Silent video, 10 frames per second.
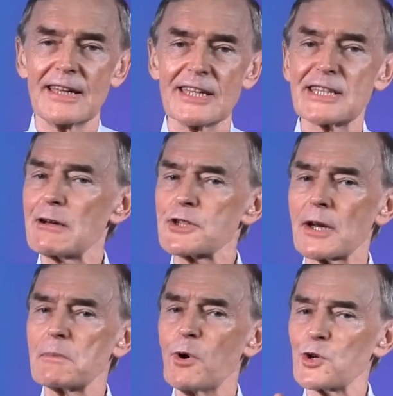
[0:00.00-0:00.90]
He's now
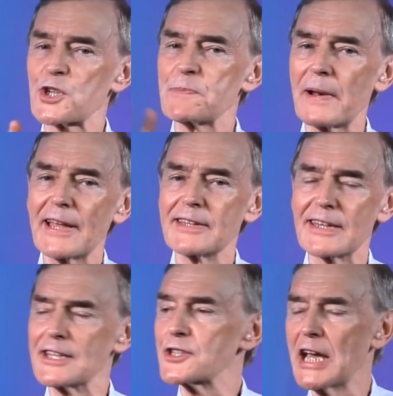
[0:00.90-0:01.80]
something more splendid.
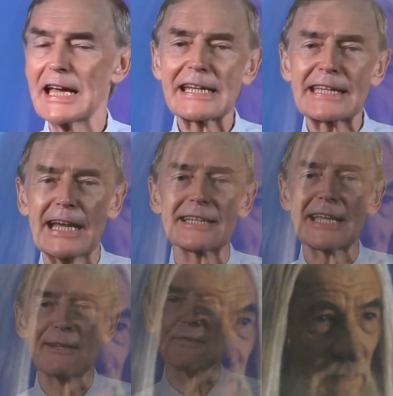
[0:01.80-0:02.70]
He's
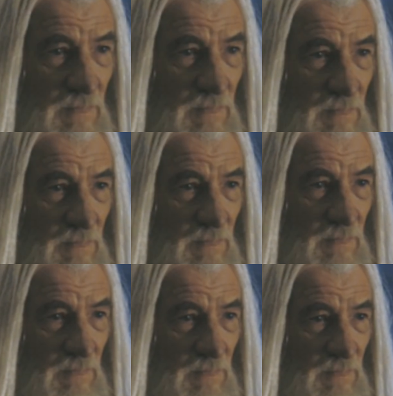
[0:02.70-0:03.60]
Gandalf the
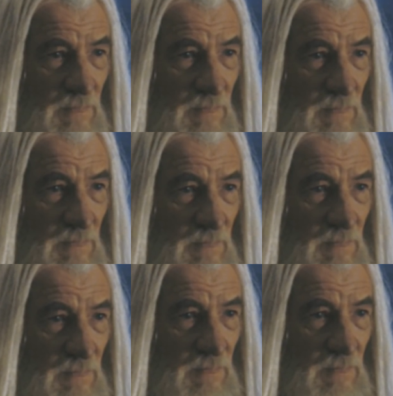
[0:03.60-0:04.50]
White.
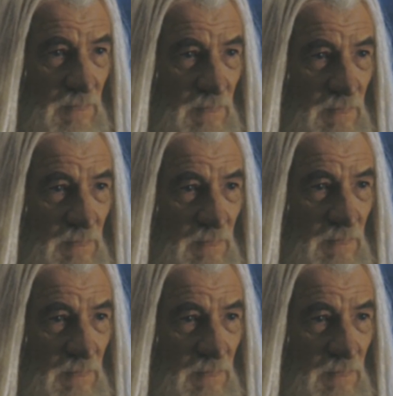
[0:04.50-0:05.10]
The story of a